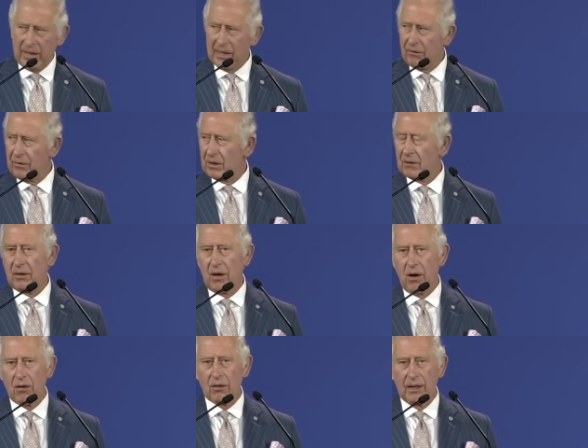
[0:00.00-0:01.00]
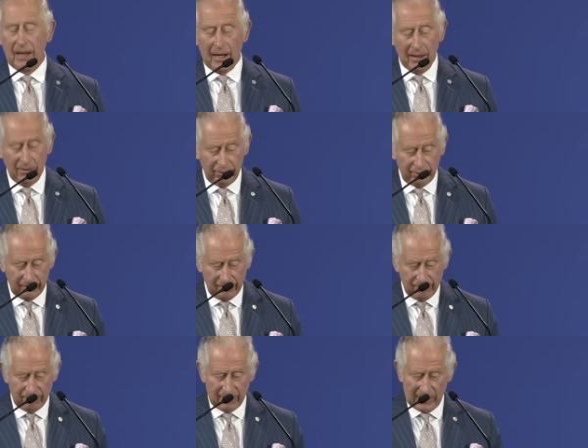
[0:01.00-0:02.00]
The benefit of long
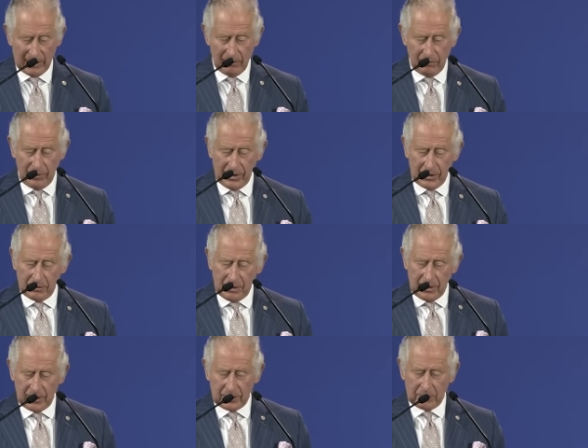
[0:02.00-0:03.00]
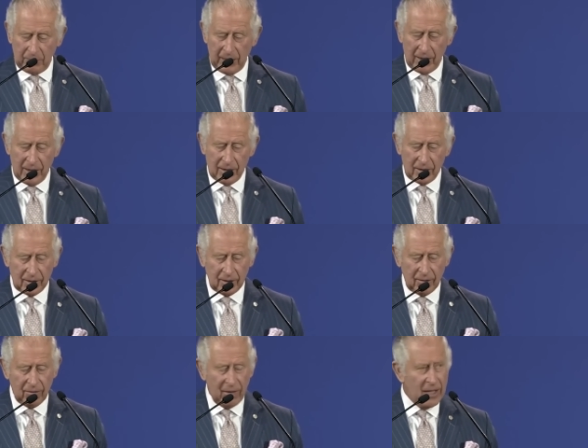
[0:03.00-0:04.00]
life brings me the
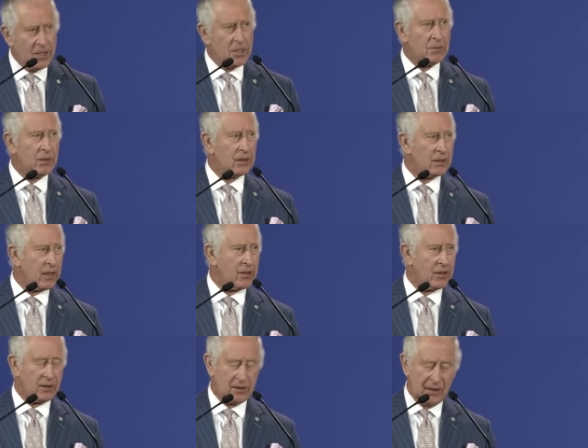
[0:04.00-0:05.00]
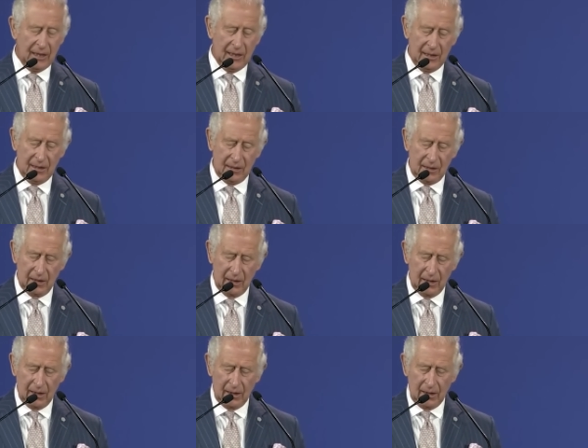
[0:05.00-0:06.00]
experience that arrangements such as these
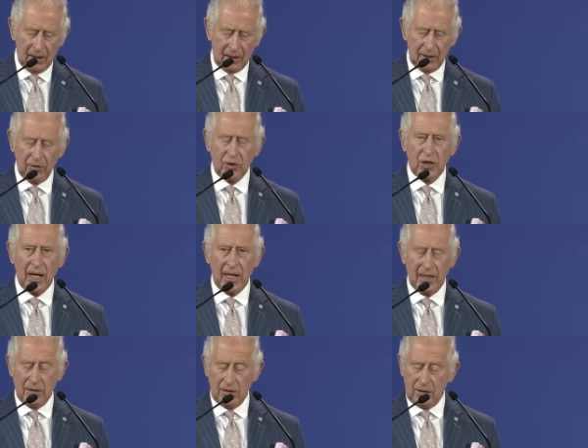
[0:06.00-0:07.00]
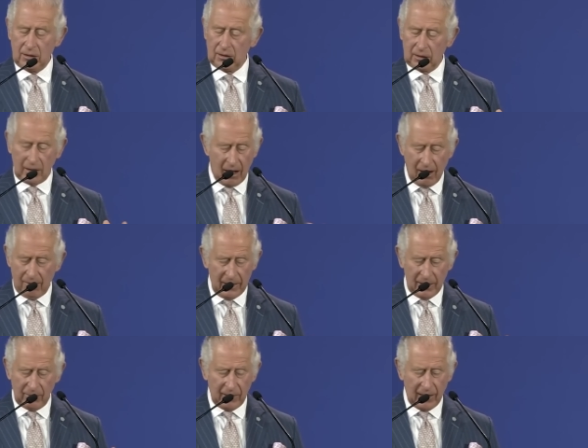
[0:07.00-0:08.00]
can change
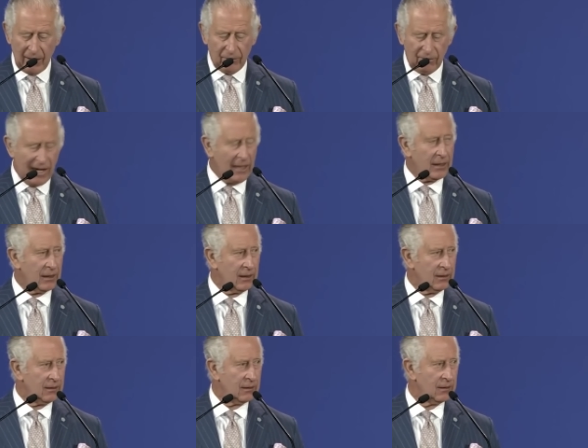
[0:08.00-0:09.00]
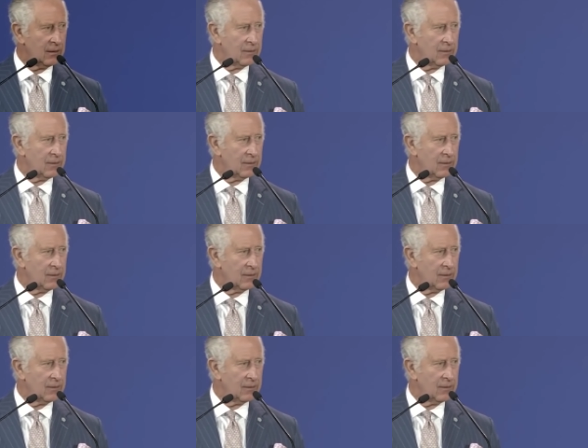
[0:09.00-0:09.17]
calmly and without rancour.